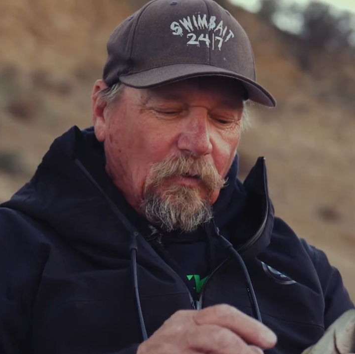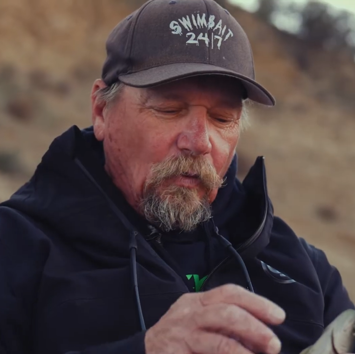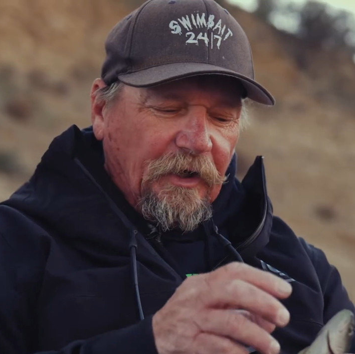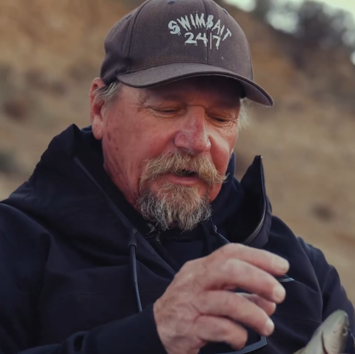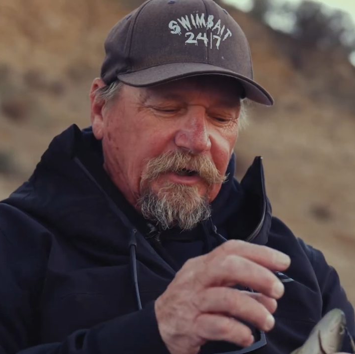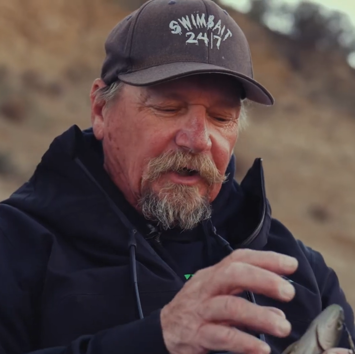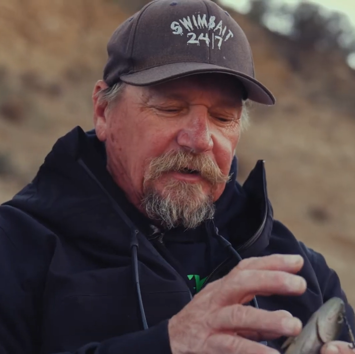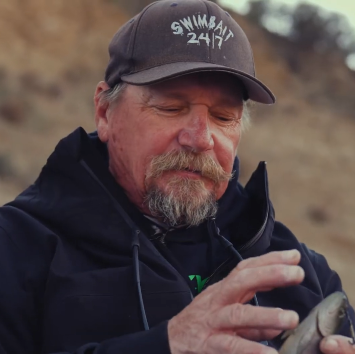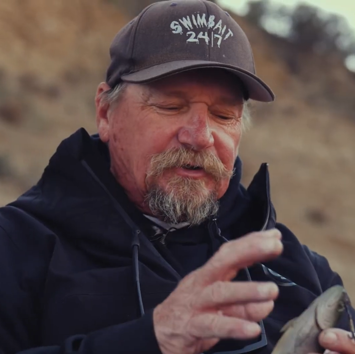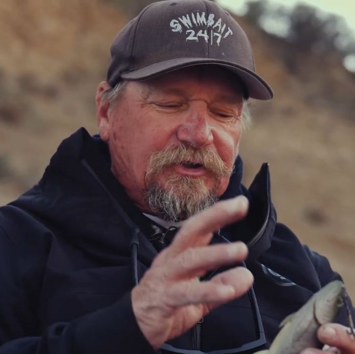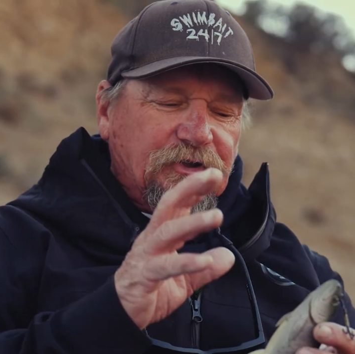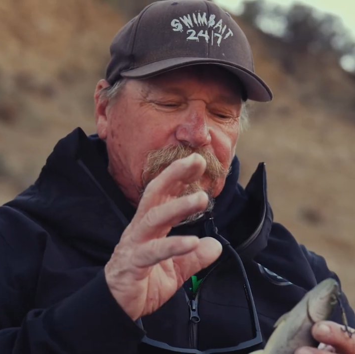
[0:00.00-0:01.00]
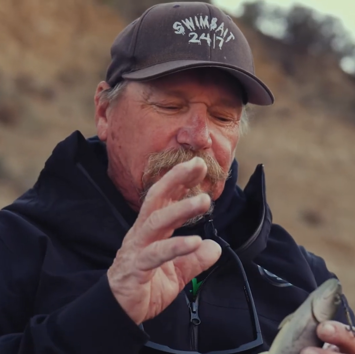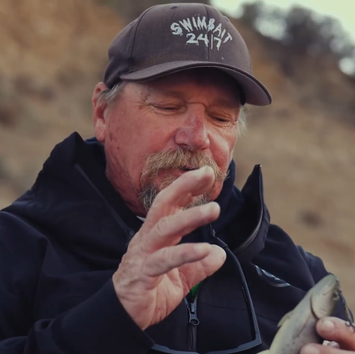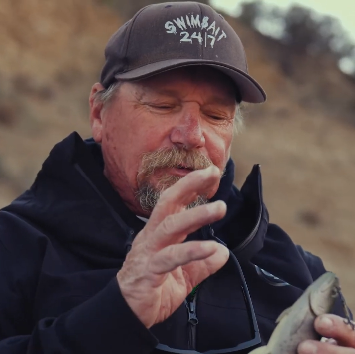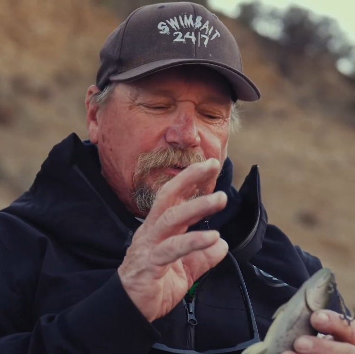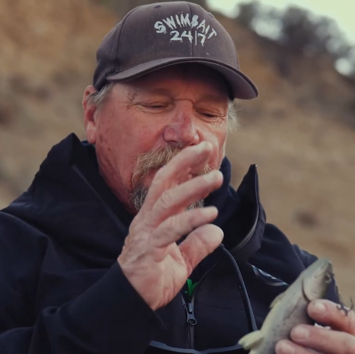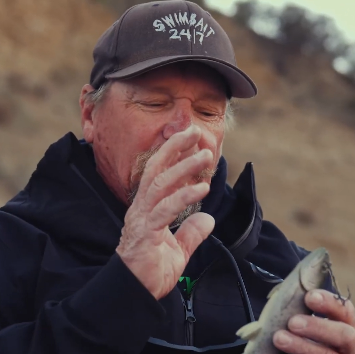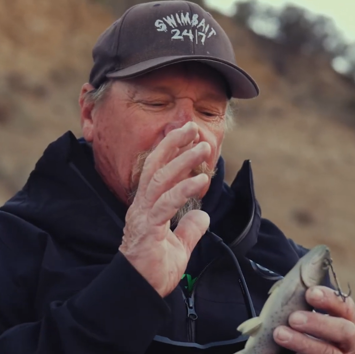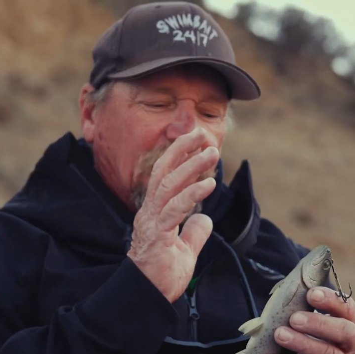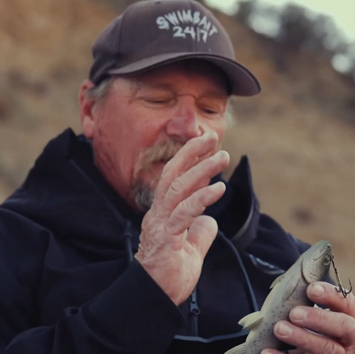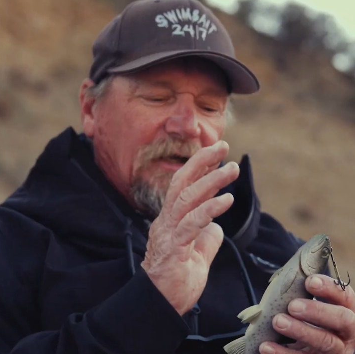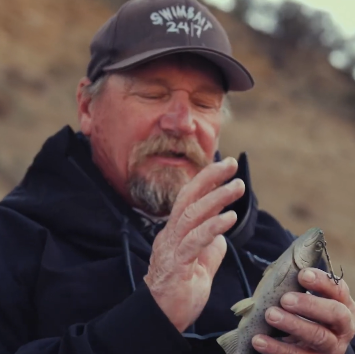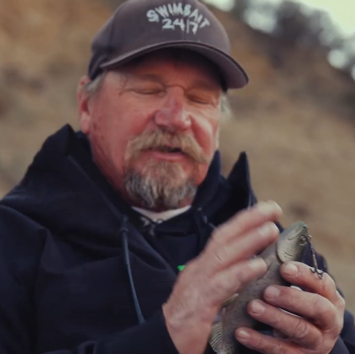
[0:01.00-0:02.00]
When it comes to
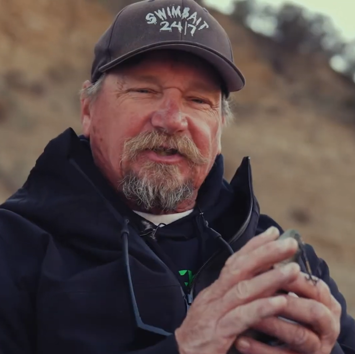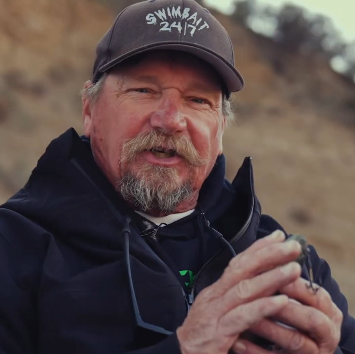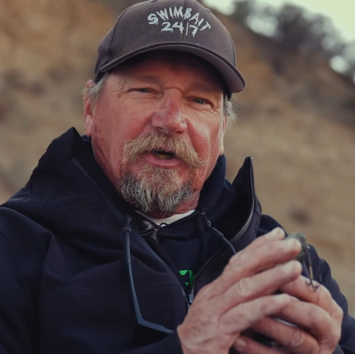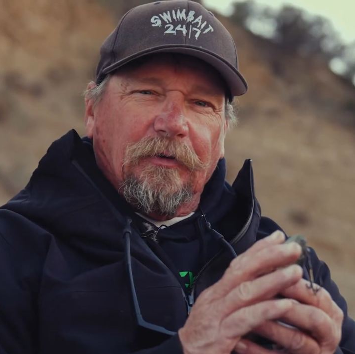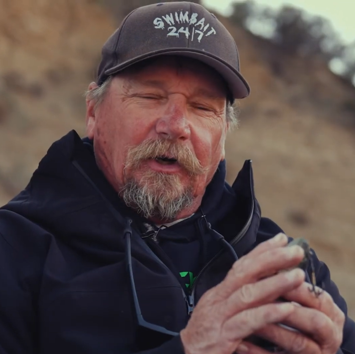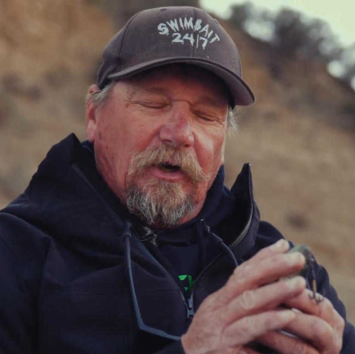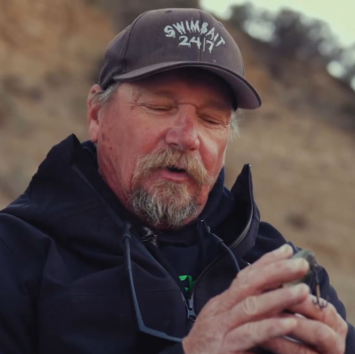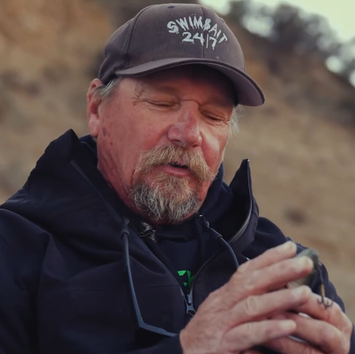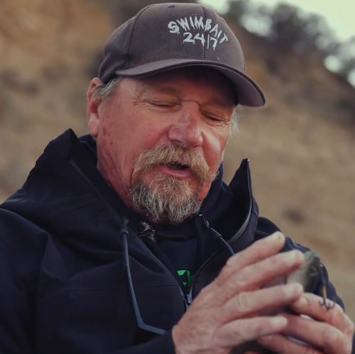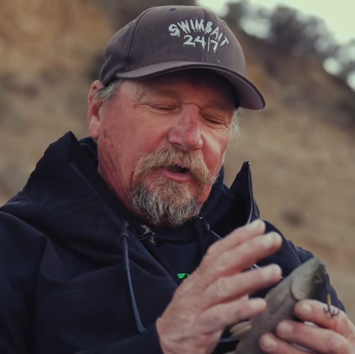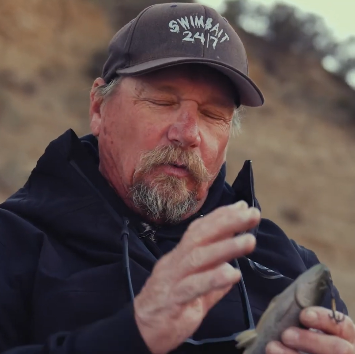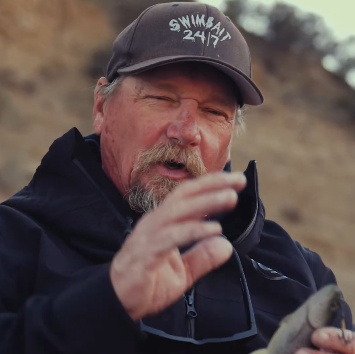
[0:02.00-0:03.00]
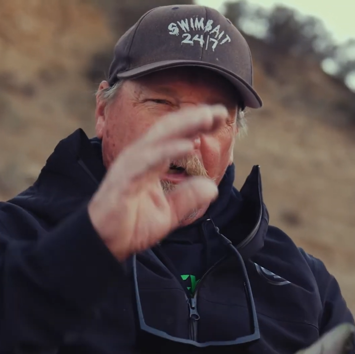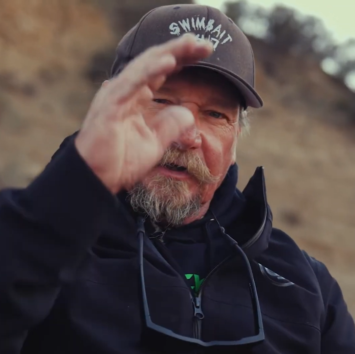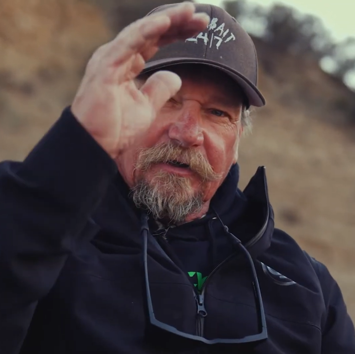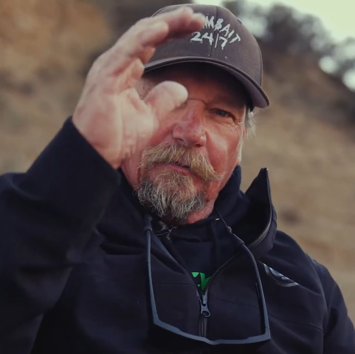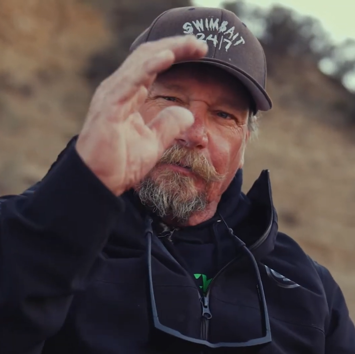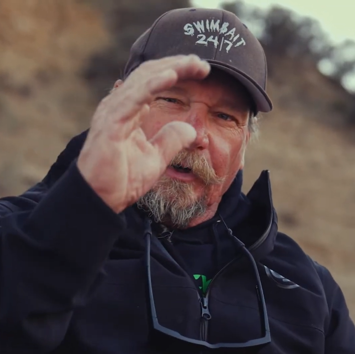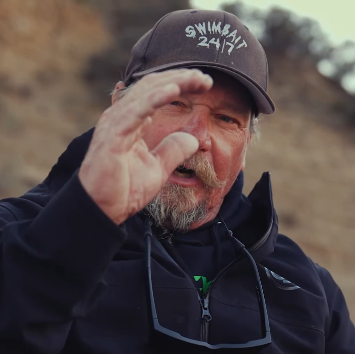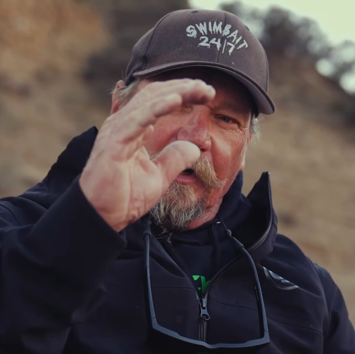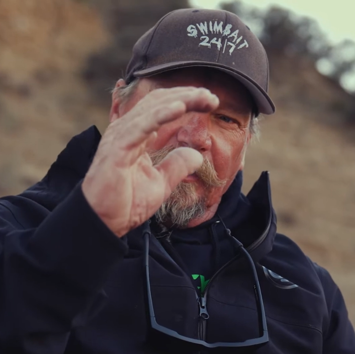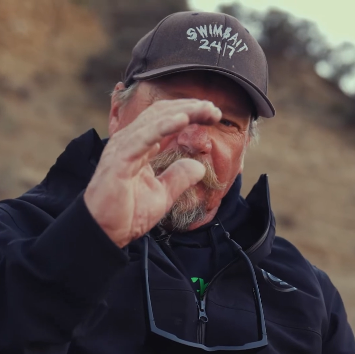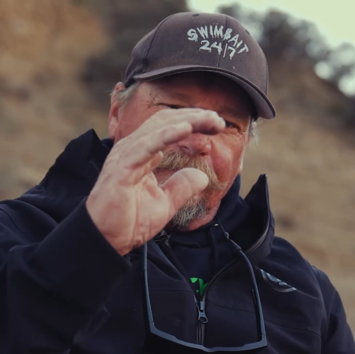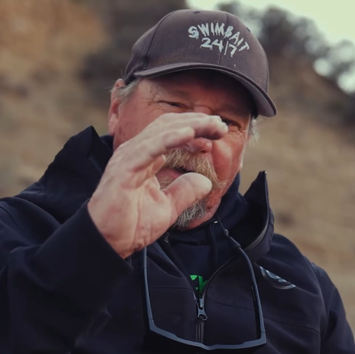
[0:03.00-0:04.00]
a 0 and you want it to barely,